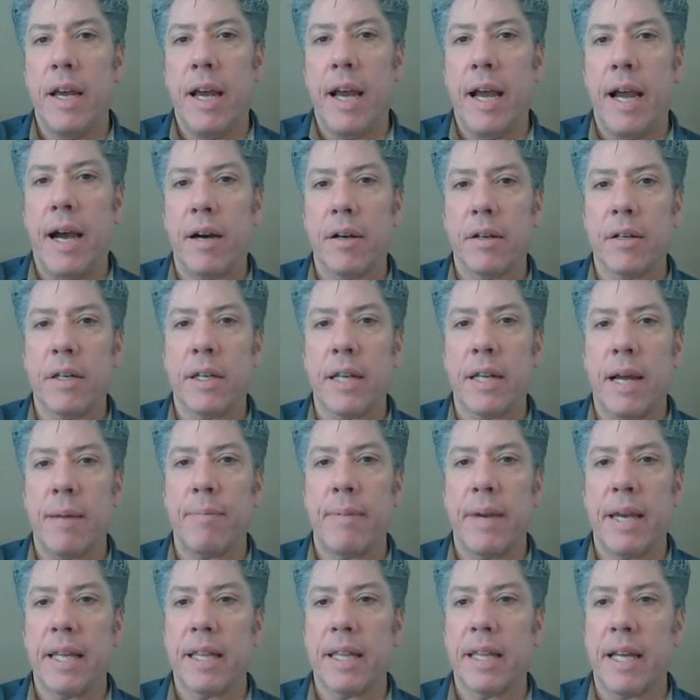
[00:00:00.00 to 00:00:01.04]
How could I
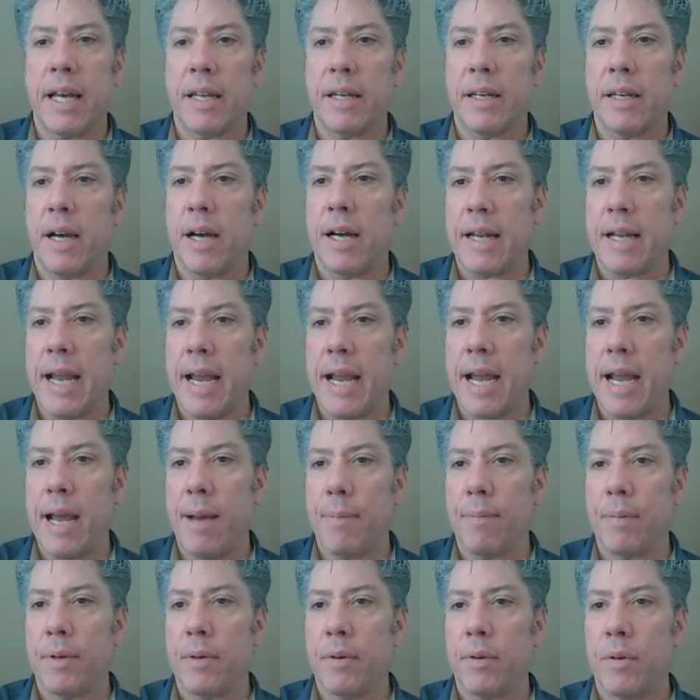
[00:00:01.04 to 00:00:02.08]
make that not
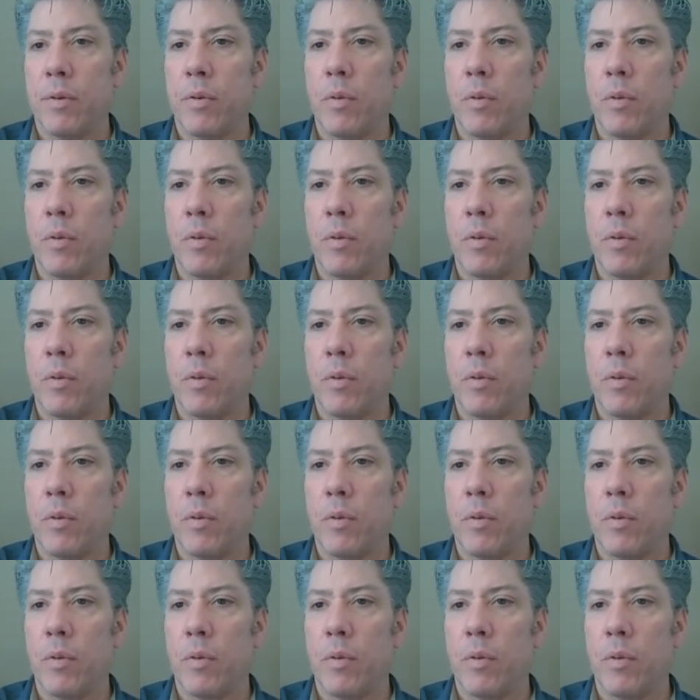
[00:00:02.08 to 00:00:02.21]
happen?